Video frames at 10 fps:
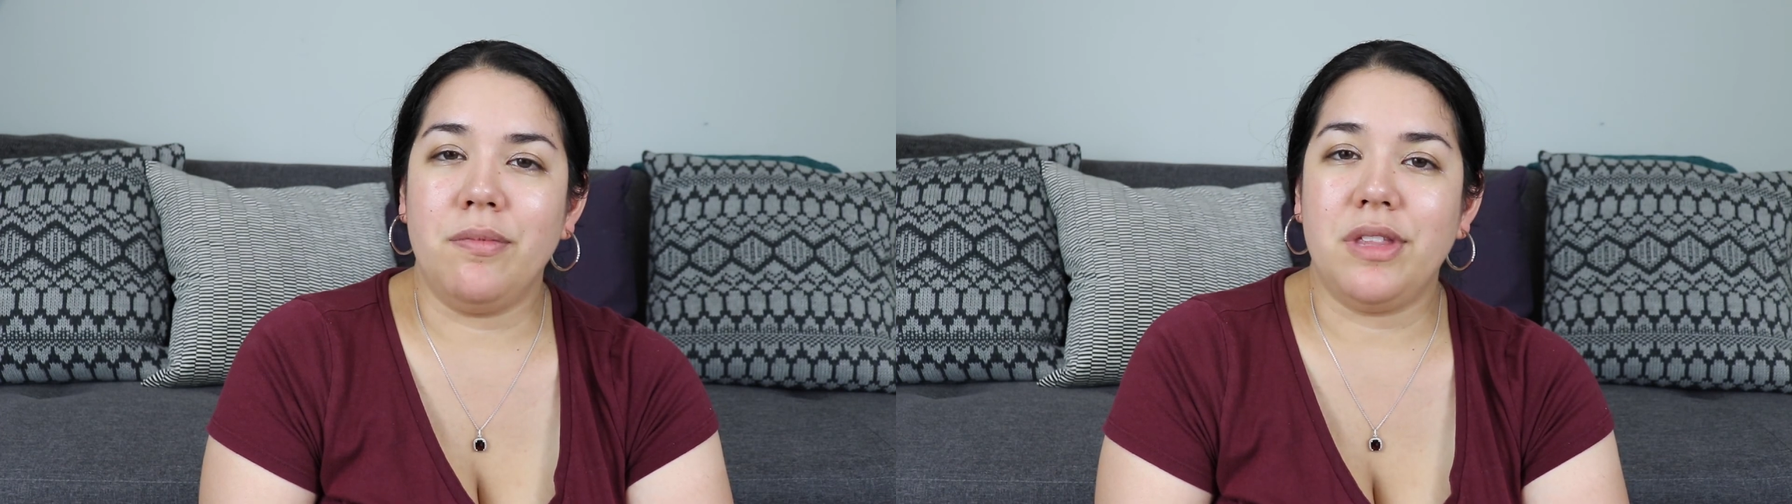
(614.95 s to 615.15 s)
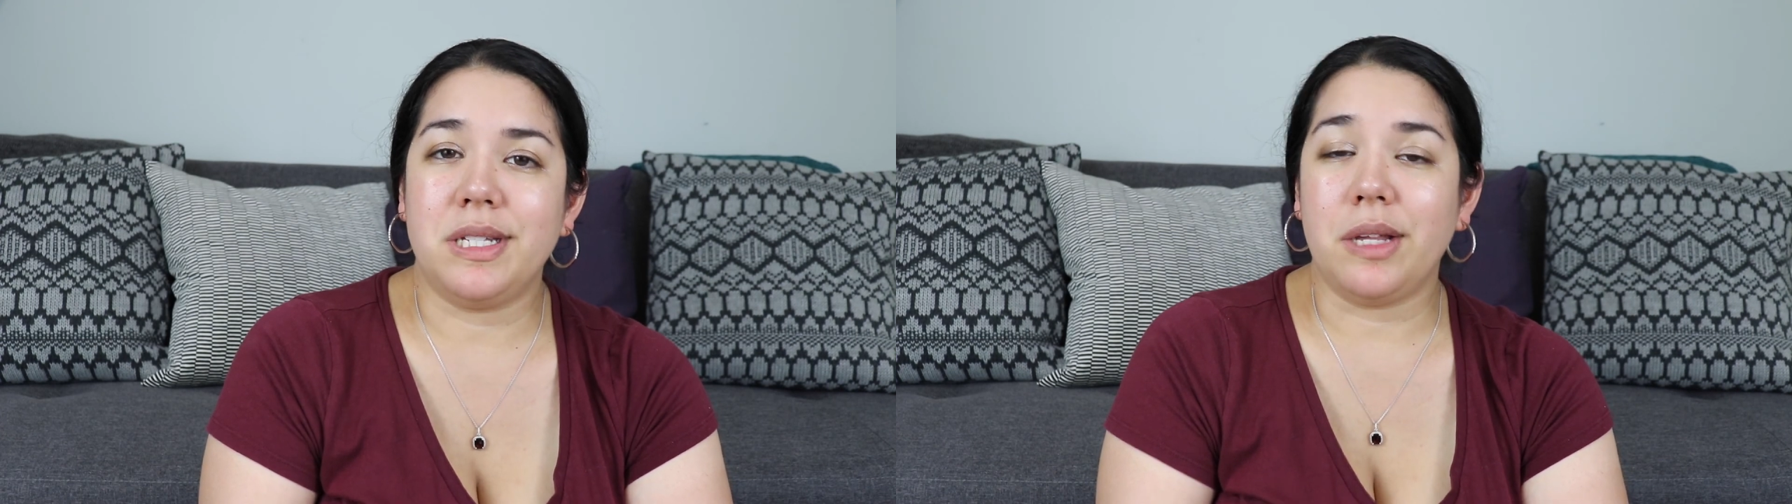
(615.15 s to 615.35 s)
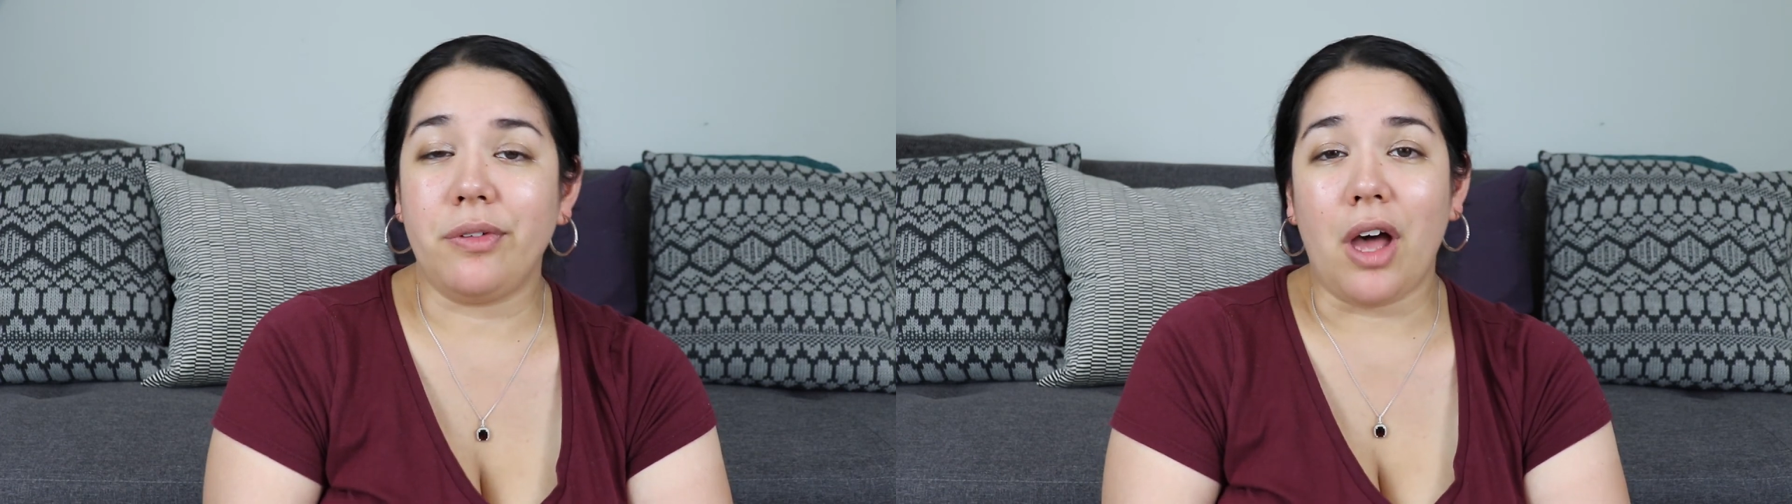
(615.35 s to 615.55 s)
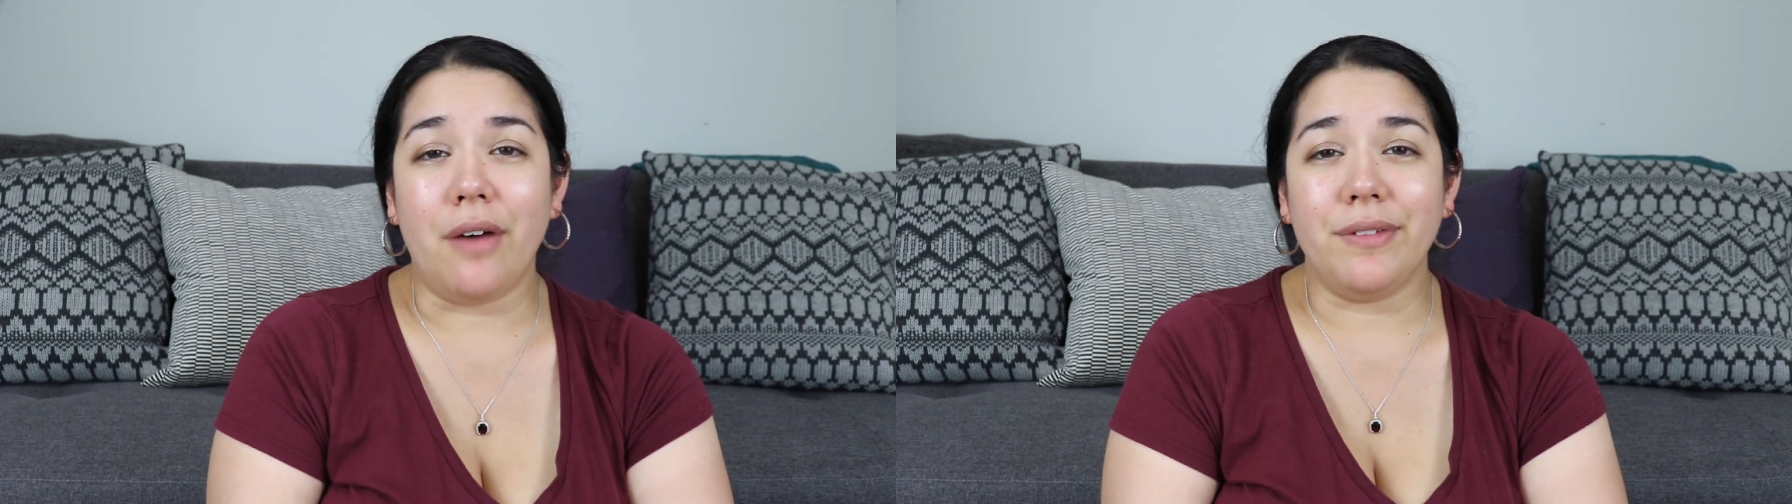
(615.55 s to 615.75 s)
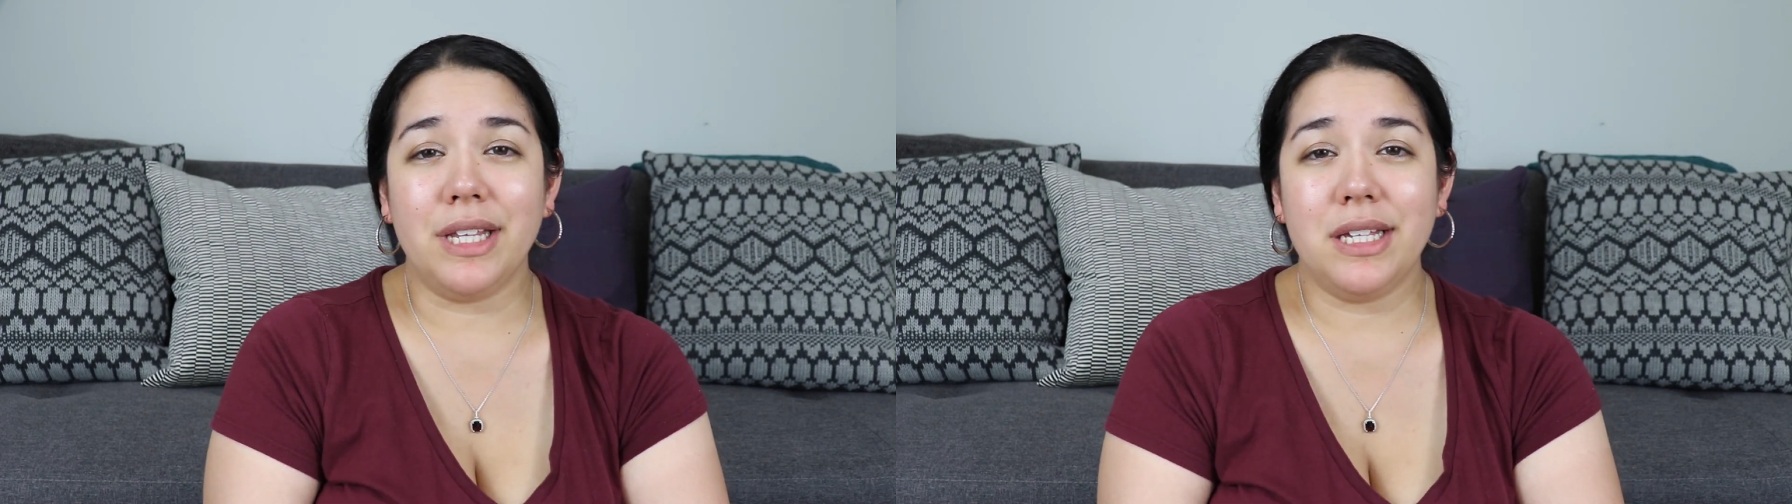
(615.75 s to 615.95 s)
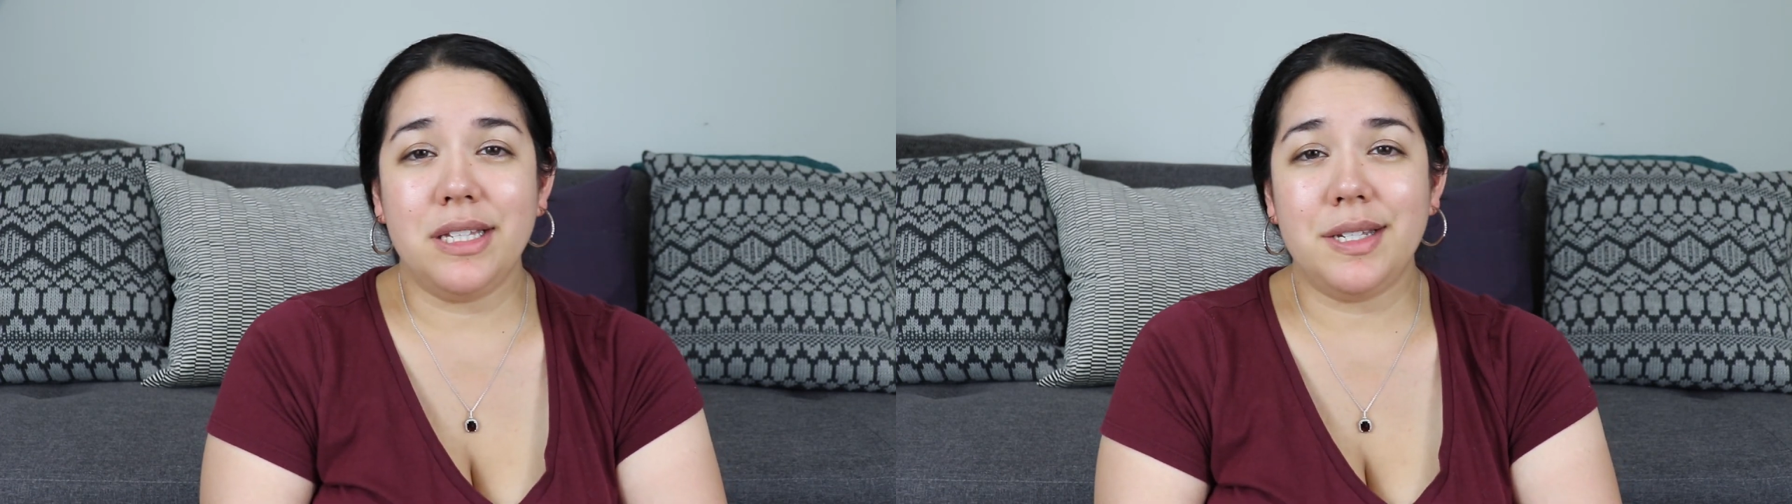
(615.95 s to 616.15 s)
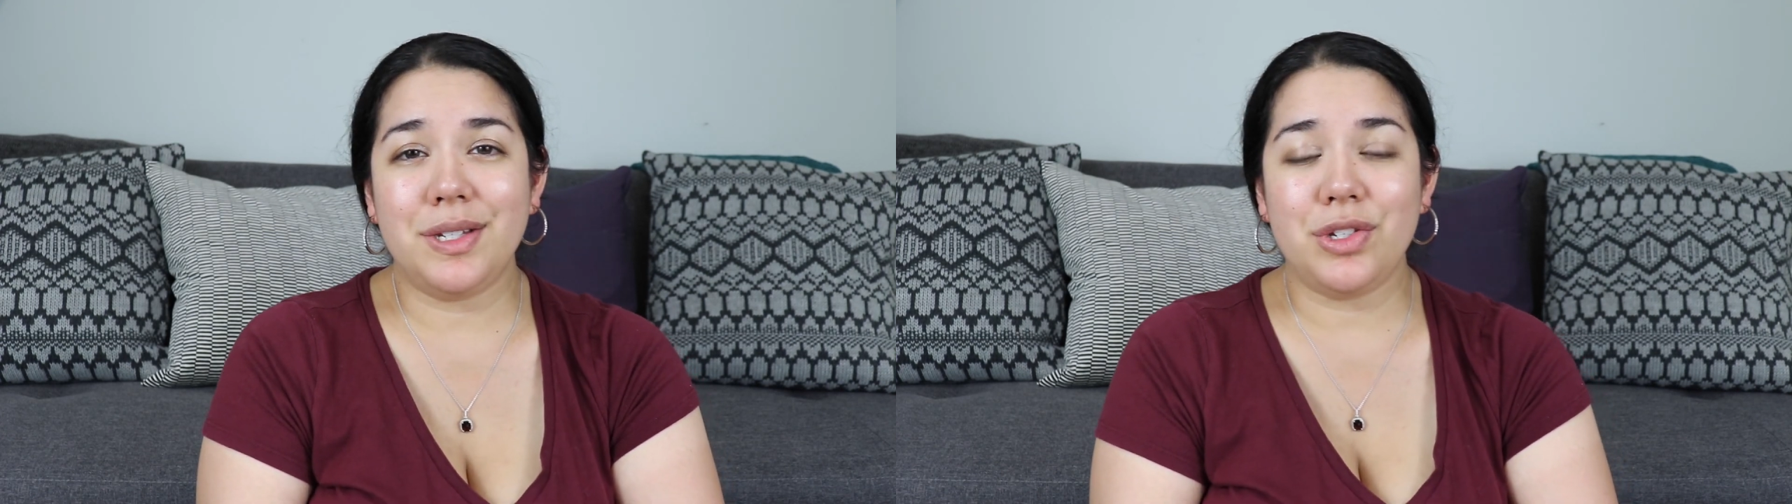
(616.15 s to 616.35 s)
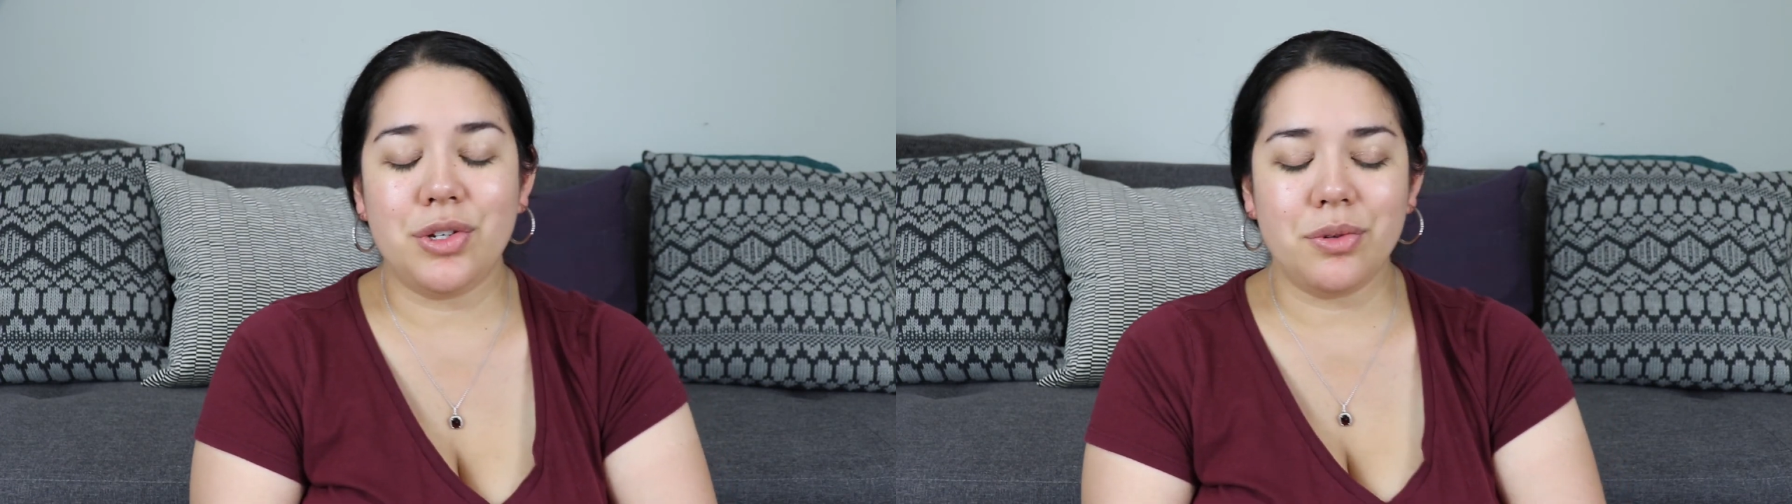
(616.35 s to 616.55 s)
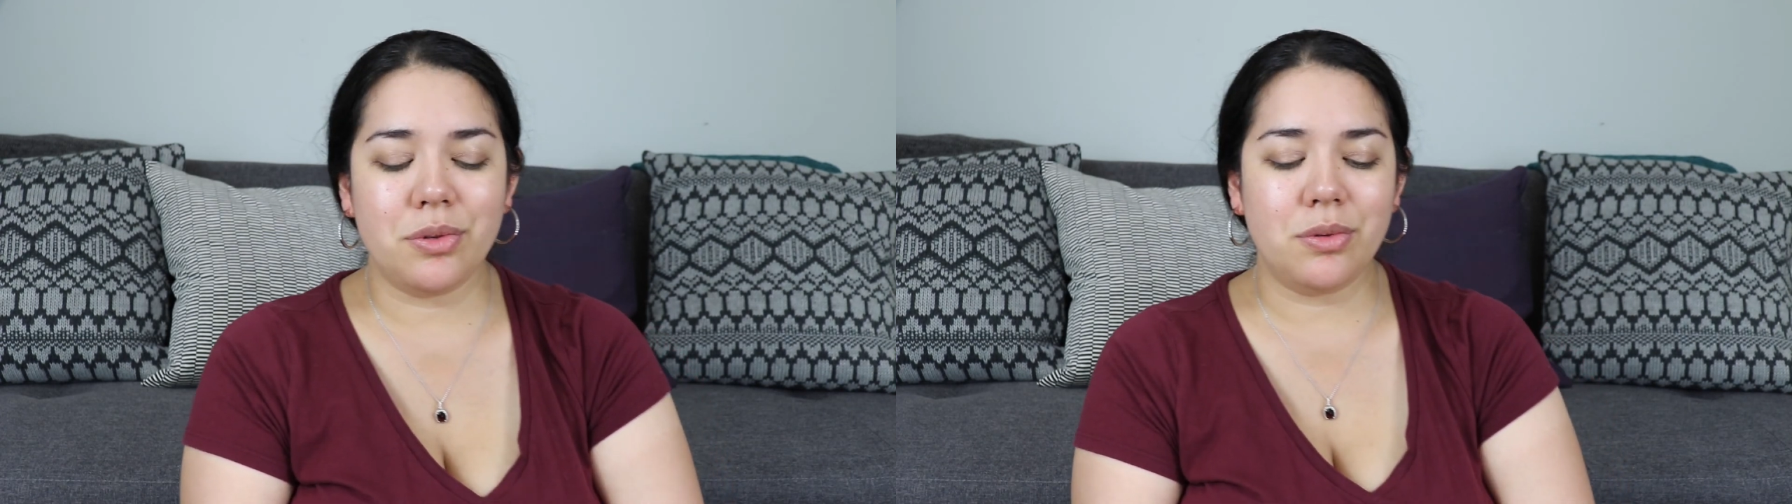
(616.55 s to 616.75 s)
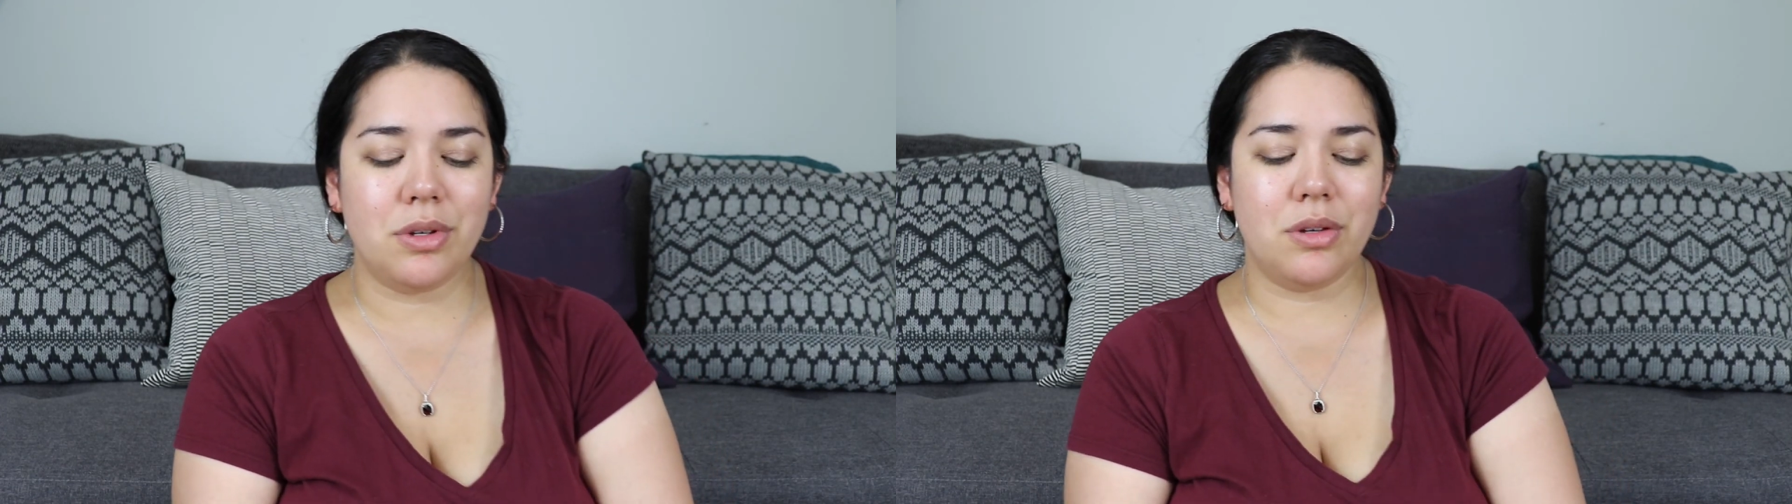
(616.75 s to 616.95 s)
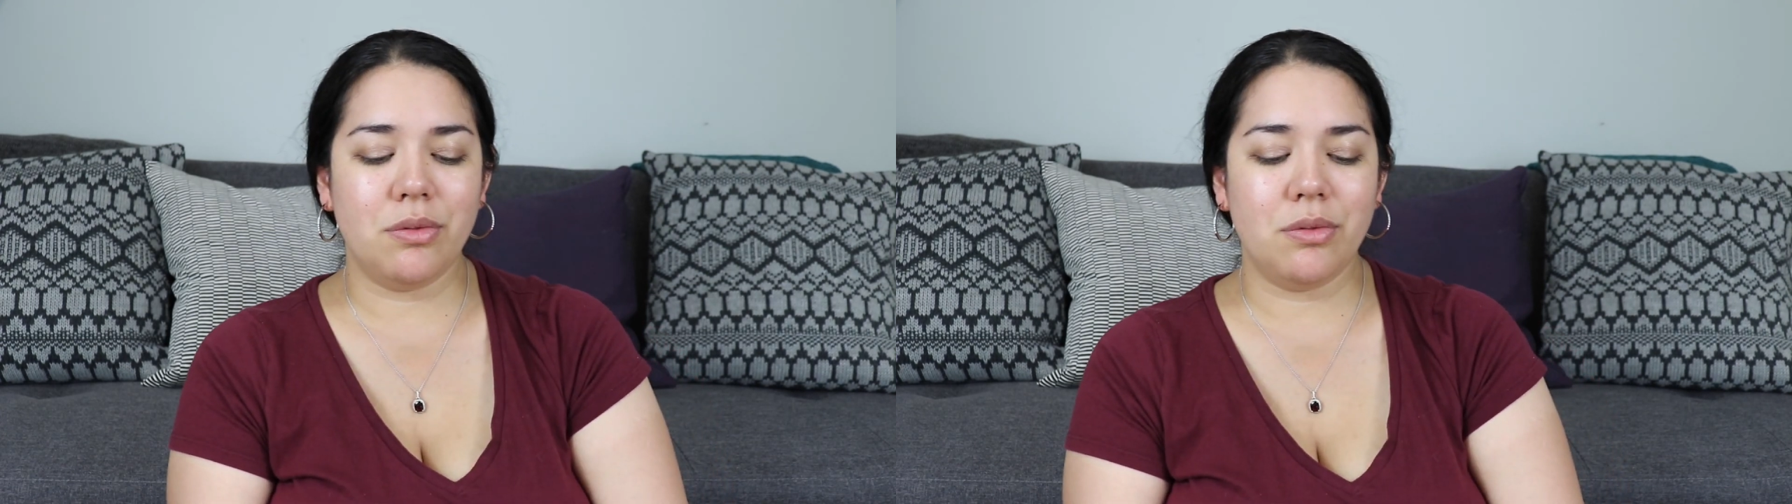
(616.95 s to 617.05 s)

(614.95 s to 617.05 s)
the self-confidence to